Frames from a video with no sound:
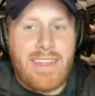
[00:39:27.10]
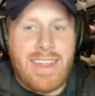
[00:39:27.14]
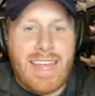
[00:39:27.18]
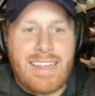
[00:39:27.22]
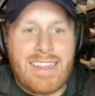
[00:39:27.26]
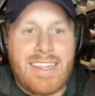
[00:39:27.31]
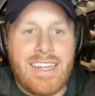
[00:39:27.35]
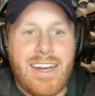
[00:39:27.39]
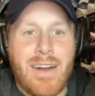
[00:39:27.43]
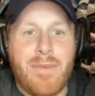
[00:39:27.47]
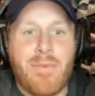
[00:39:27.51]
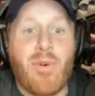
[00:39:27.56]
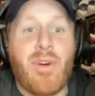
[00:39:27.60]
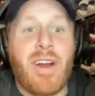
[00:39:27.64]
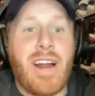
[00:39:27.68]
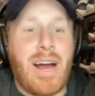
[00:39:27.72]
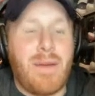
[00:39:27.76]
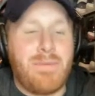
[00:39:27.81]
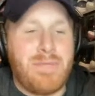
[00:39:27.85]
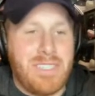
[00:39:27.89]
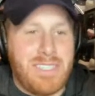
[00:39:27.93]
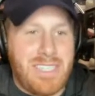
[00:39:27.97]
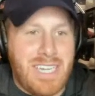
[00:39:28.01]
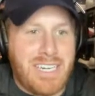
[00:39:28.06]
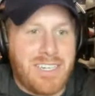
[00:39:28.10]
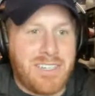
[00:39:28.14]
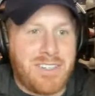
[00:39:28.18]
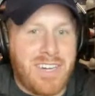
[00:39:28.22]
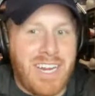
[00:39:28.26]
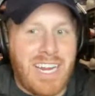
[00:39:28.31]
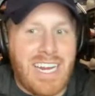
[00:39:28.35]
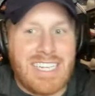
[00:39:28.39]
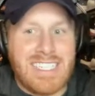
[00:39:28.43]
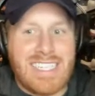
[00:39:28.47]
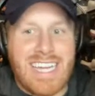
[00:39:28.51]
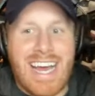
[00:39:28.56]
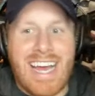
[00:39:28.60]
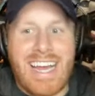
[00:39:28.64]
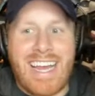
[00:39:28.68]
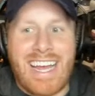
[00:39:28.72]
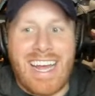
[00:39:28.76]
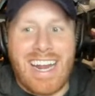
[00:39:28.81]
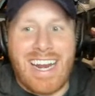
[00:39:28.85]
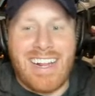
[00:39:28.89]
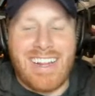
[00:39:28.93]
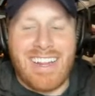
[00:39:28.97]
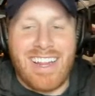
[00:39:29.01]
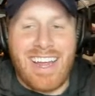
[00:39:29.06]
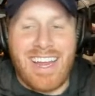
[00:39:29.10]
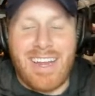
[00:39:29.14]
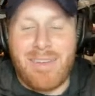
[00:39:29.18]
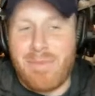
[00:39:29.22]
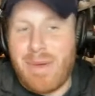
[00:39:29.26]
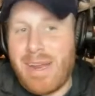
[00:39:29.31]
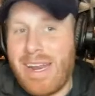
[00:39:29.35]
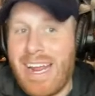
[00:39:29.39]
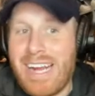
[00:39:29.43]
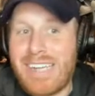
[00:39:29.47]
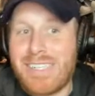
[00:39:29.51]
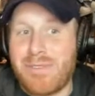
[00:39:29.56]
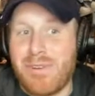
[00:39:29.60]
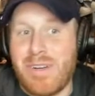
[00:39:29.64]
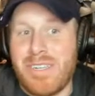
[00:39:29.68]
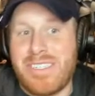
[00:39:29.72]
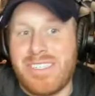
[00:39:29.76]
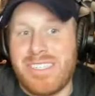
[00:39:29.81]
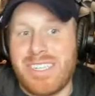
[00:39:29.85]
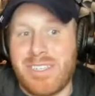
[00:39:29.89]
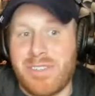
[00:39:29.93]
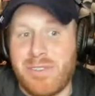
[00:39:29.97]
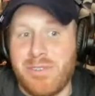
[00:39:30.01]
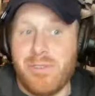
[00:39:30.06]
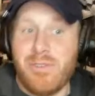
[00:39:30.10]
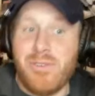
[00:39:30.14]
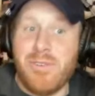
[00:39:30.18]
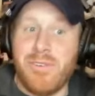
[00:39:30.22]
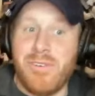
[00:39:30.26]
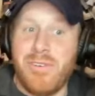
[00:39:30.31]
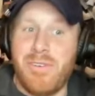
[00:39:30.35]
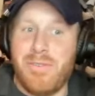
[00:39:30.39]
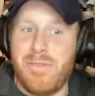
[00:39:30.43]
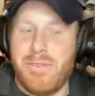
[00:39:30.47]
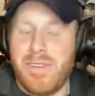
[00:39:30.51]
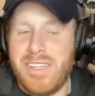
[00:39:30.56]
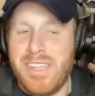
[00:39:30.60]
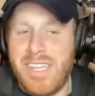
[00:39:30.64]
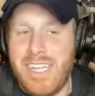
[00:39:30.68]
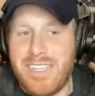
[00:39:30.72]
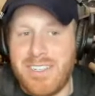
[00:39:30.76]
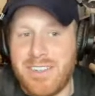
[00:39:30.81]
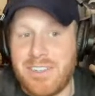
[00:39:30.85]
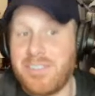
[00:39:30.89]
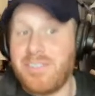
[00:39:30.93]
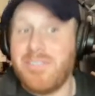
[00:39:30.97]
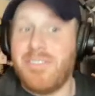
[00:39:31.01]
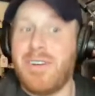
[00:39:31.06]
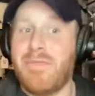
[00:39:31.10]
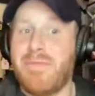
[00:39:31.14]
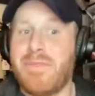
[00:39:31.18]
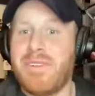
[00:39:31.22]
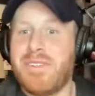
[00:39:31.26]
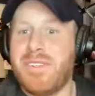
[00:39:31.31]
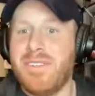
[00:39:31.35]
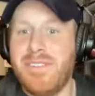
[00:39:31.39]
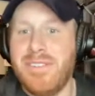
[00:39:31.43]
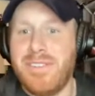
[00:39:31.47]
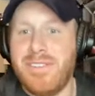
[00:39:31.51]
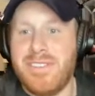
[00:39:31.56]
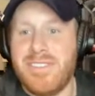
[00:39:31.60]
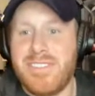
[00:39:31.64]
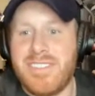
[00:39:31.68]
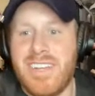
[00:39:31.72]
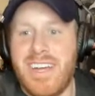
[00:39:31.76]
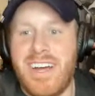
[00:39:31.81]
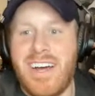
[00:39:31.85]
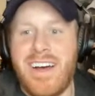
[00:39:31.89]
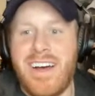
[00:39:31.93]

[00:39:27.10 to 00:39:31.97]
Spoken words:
think the number one option is interesting because that kind of like my next question is like, ooh, these are two number twos.